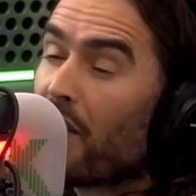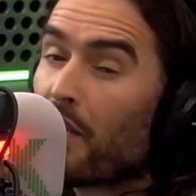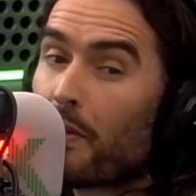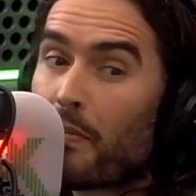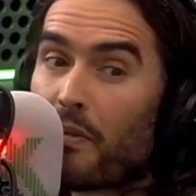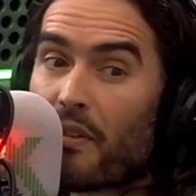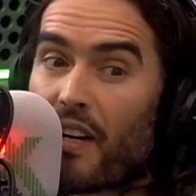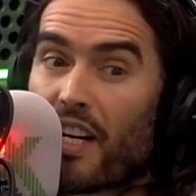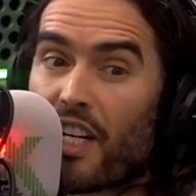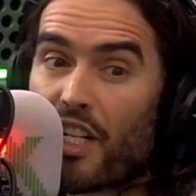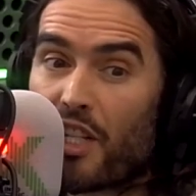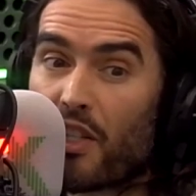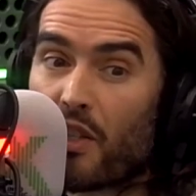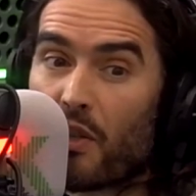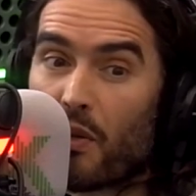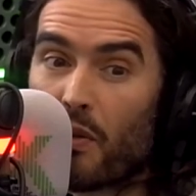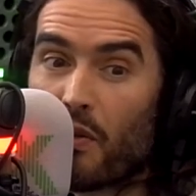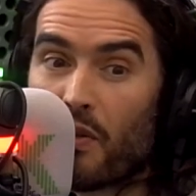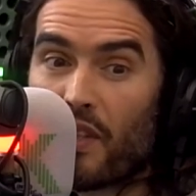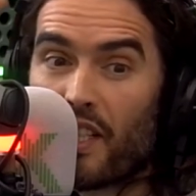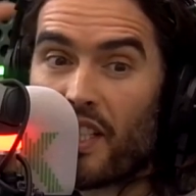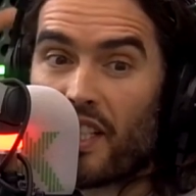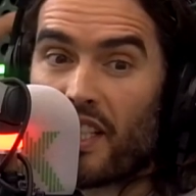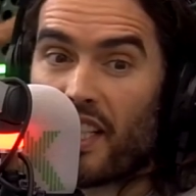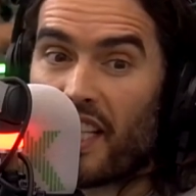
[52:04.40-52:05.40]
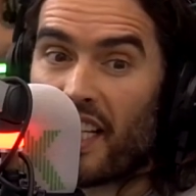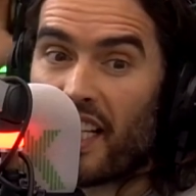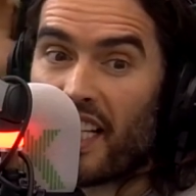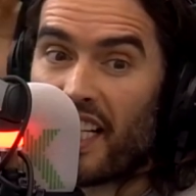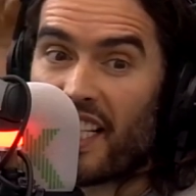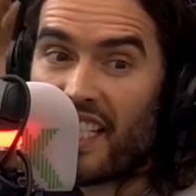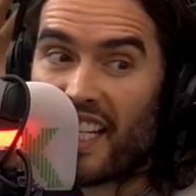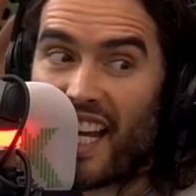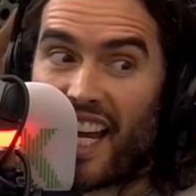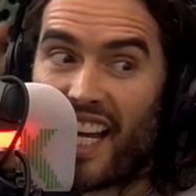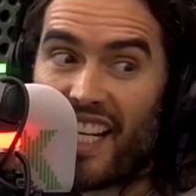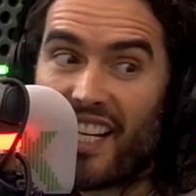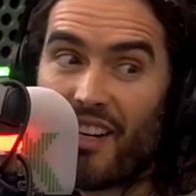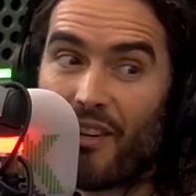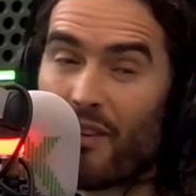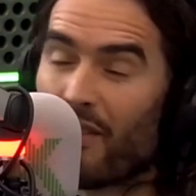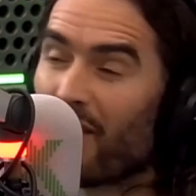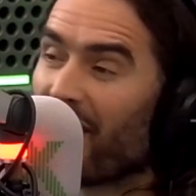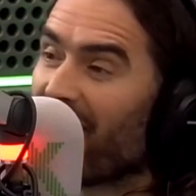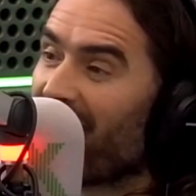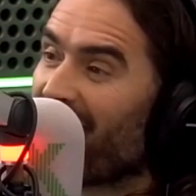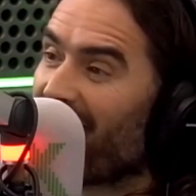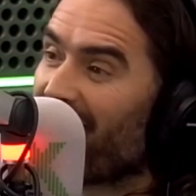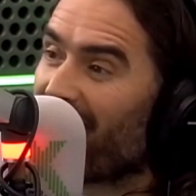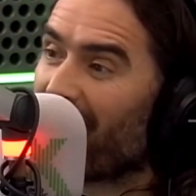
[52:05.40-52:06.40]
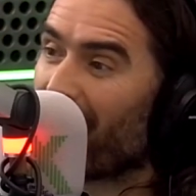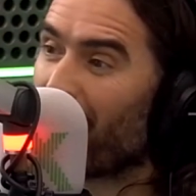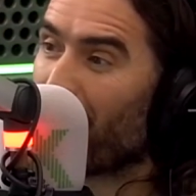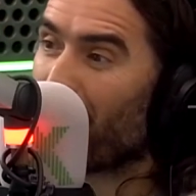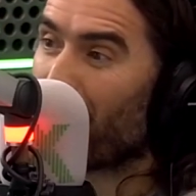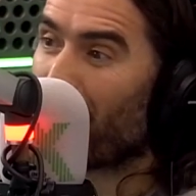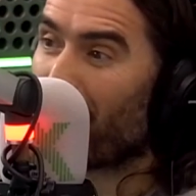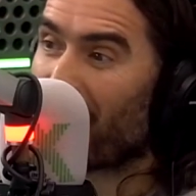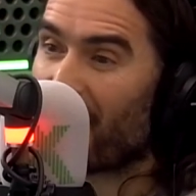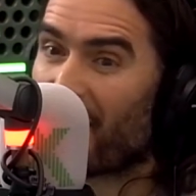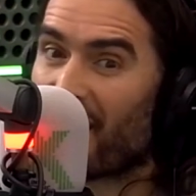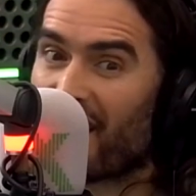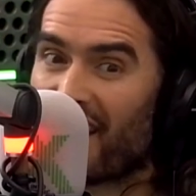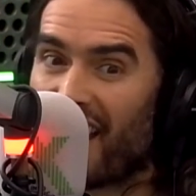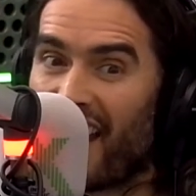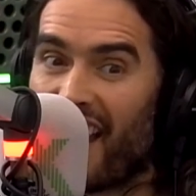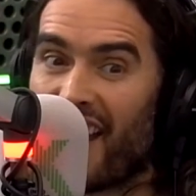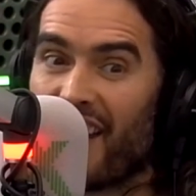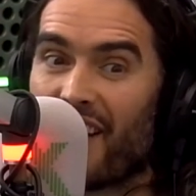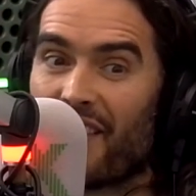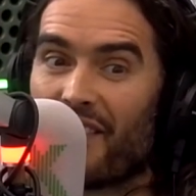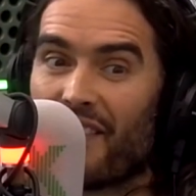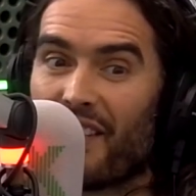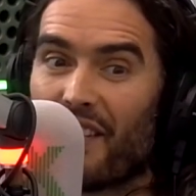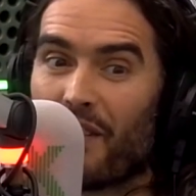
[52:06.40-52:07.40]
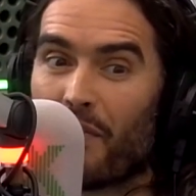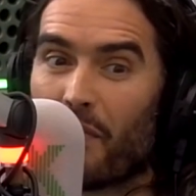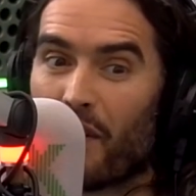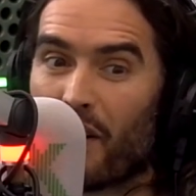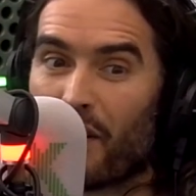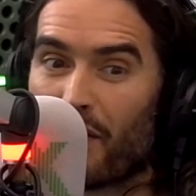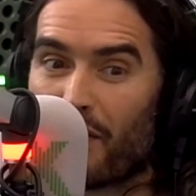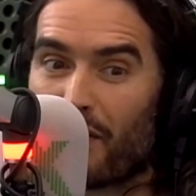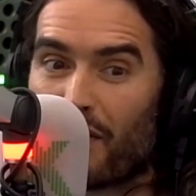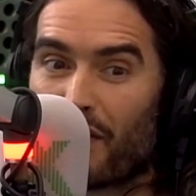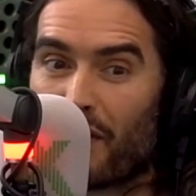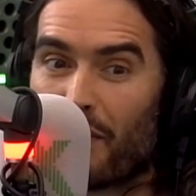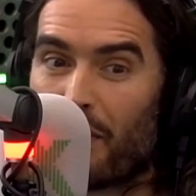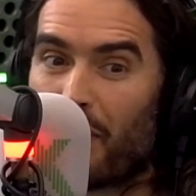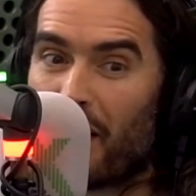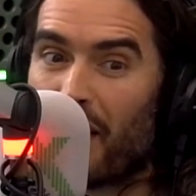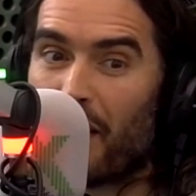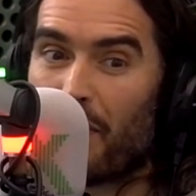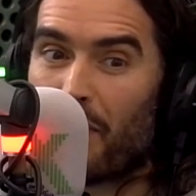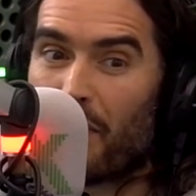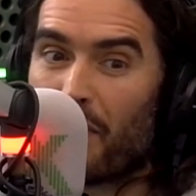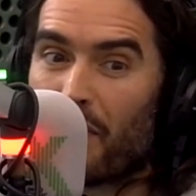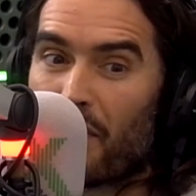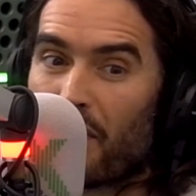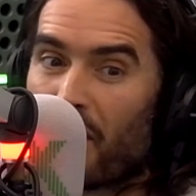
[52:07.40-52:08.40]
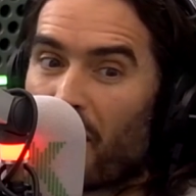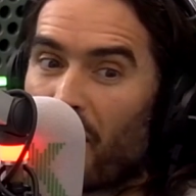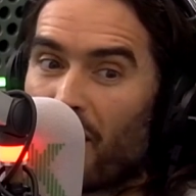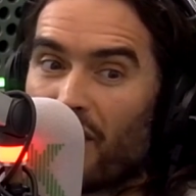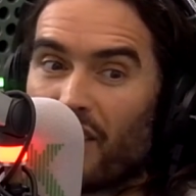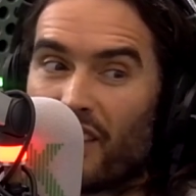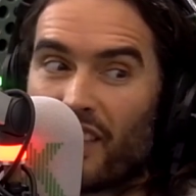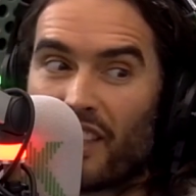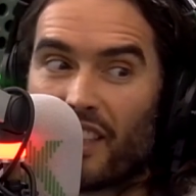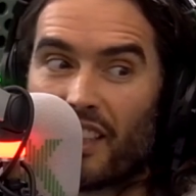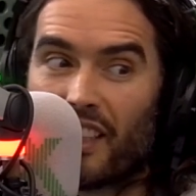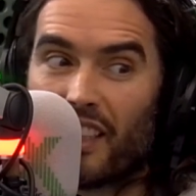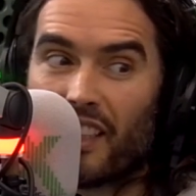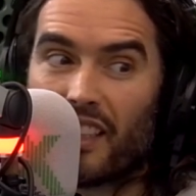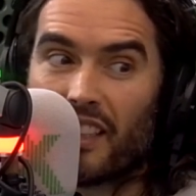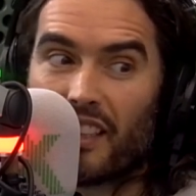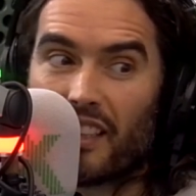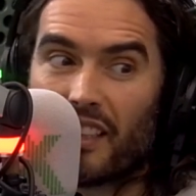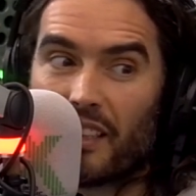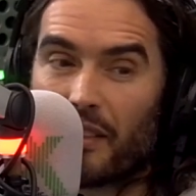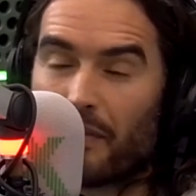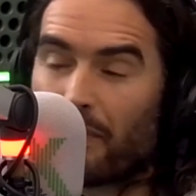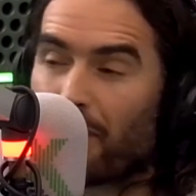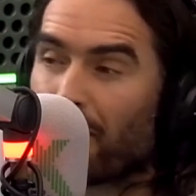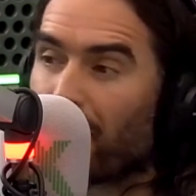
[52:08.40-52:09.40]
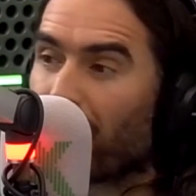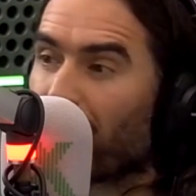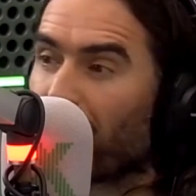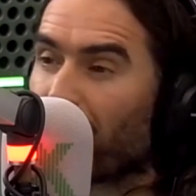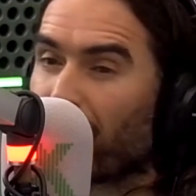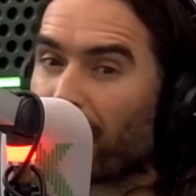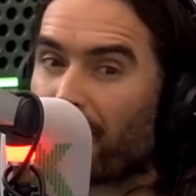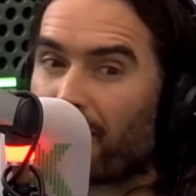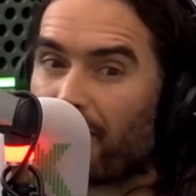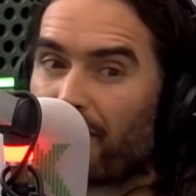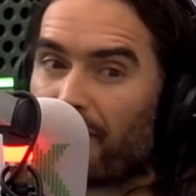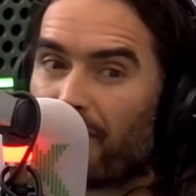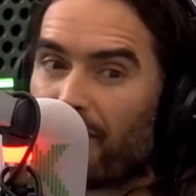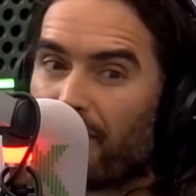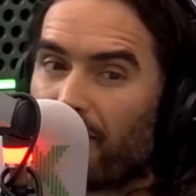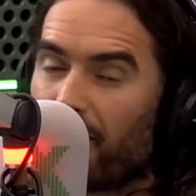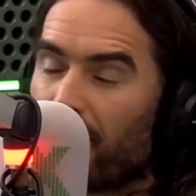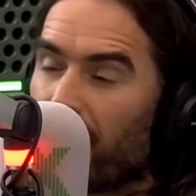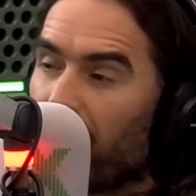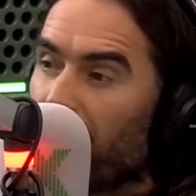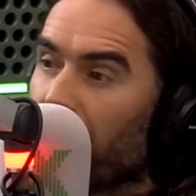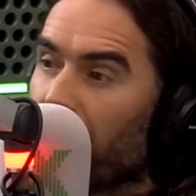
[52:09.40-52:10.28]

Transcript: or inspiration? All this information is entering the world through people's consciousness. The way you check it is